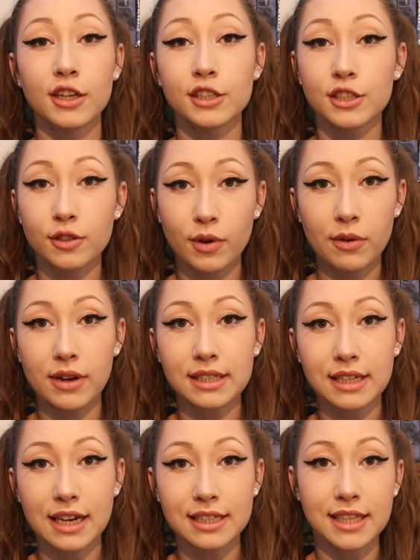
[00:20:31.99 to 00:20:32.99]
So
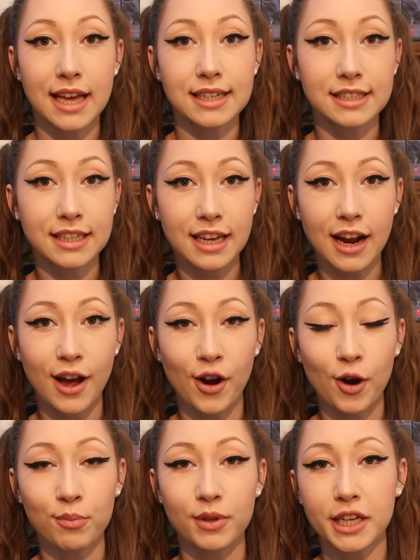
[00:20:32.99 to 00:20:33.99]
anyways guys, that's it. I
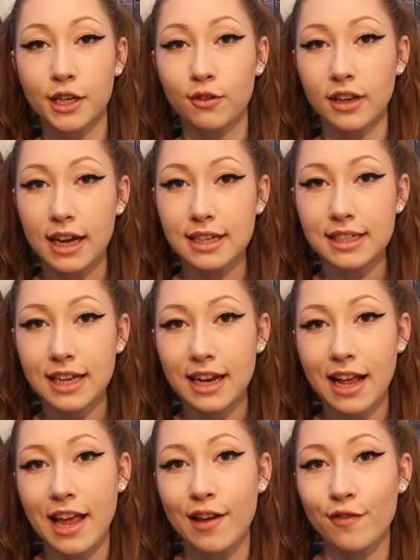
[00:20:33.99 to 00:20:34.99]
hope that you liked
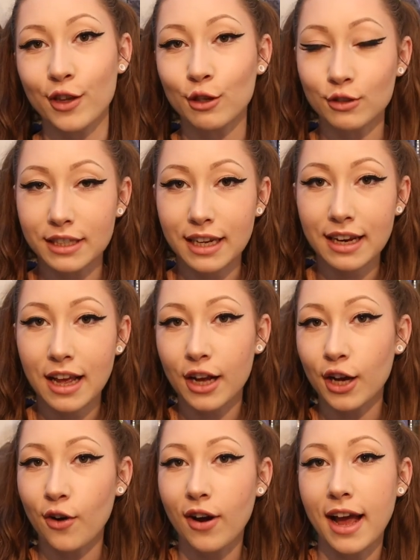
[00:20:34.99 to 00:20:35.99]
it. If you
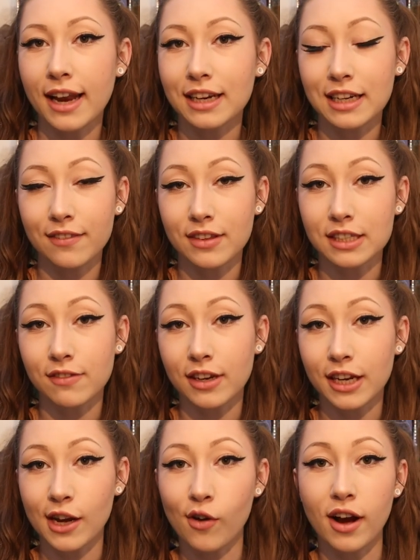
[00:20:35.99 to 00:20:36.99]
did, go ahead and give this
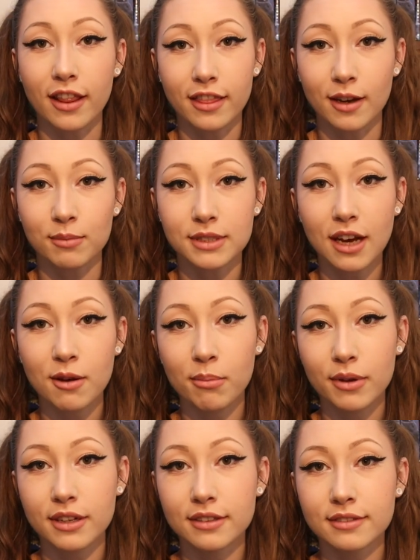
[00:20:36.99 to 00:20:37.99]
video a thumbs
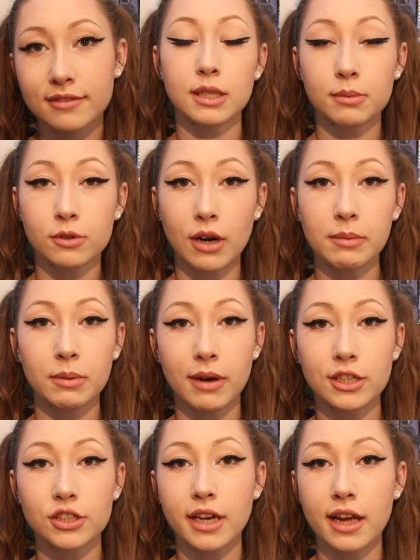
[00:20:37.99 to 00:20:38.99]
up subscribe to
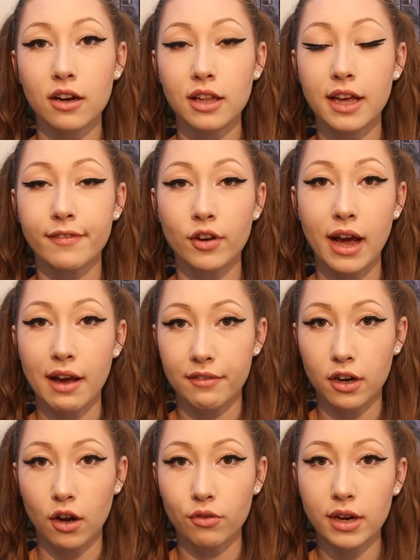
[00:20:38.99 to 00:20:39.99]
my channel if you
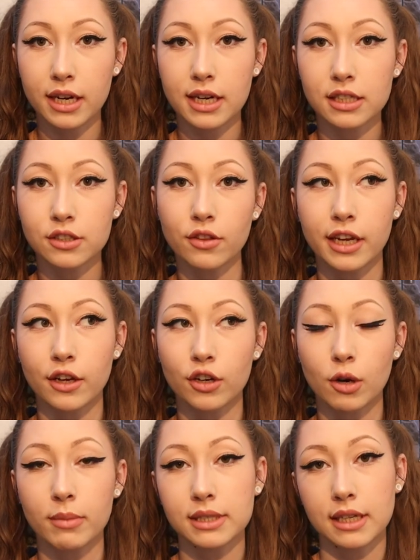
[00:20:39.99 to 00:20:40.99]
haven't already so that you
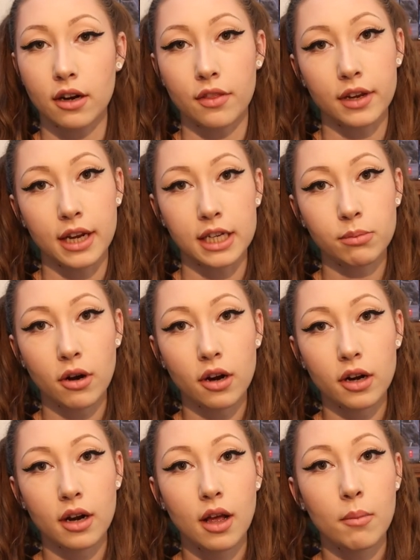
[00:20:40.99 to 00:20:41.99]
don't miss out on the next
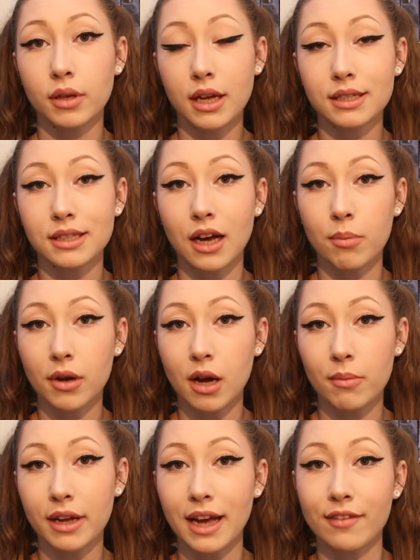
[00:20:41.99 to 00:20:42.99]
part. Plus
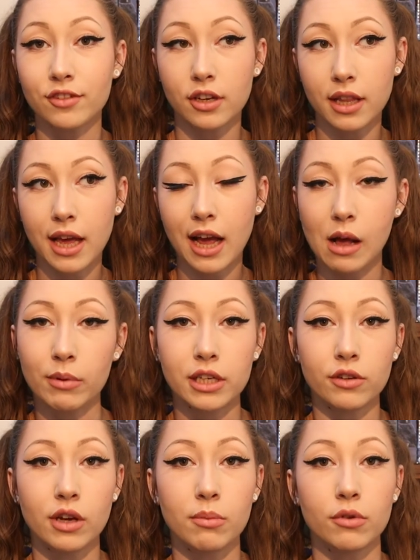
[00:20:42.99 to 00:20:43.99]
upcoming after that, I'll be
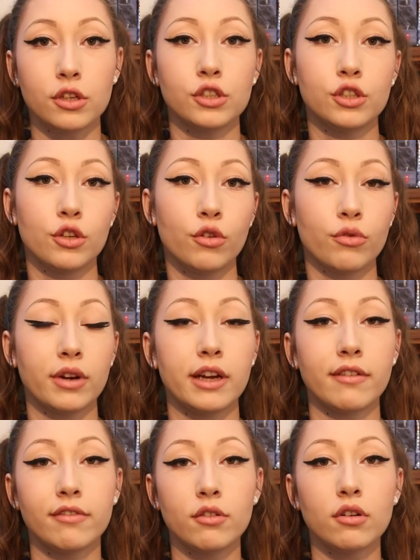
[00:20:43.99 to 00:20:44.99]
doing books two,
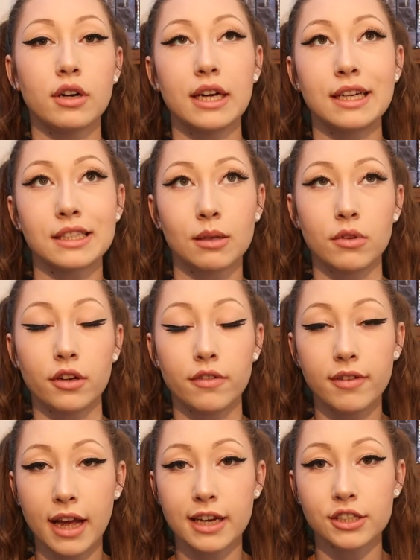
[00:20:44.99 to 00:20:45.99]
three, and four in a
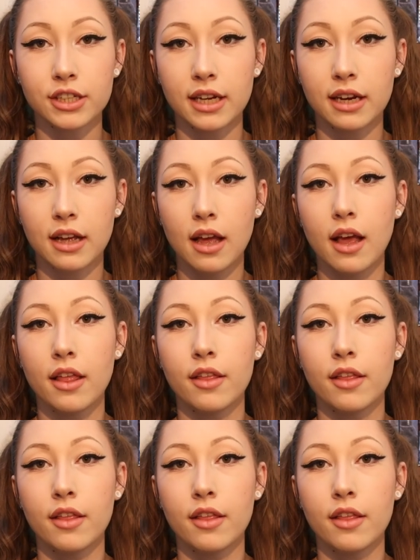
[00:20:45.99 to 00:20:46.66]
similar fashion.